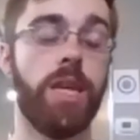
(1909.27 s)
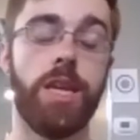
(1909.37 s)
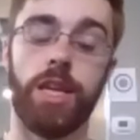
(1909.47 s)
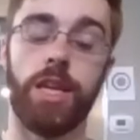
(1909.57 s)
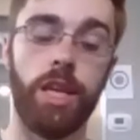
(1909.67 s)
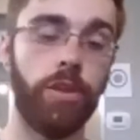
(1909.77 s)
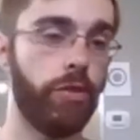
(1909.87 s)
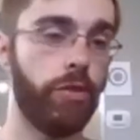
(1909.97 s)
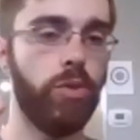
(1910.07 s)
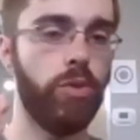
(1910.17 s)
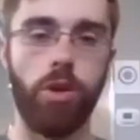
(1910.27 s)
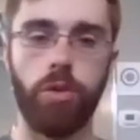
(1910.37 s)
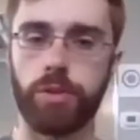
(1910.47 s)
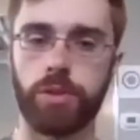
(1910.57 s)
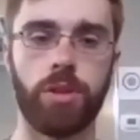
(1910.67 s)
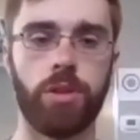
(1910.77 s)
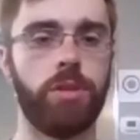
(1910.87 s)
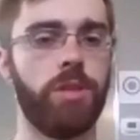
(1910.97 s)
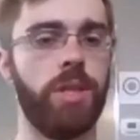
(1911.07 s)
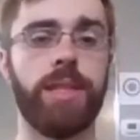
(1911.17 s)
If you know for certain,
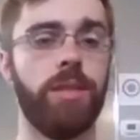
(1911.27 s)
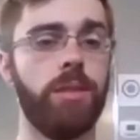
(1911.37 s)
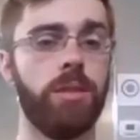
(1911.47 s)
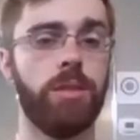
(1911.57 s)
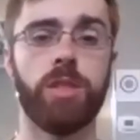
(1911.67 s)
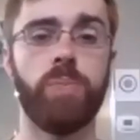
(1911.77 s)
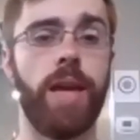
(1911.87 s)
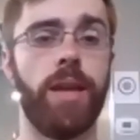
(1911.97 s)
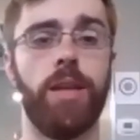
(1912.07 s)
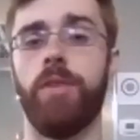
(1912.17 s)
like this is just bad enough,